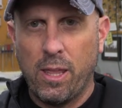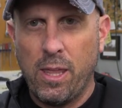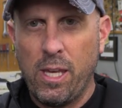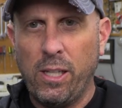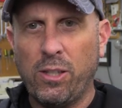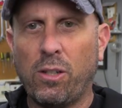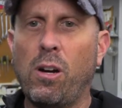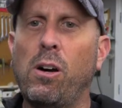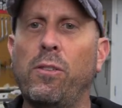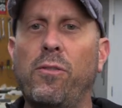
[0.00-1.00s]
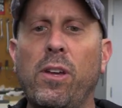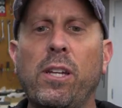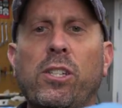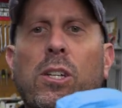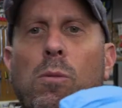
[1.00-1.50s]
These are called
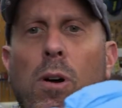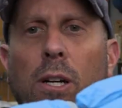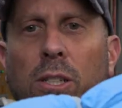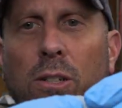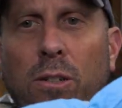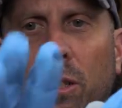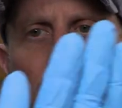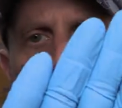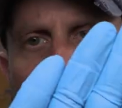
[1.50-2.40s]
finishing washers.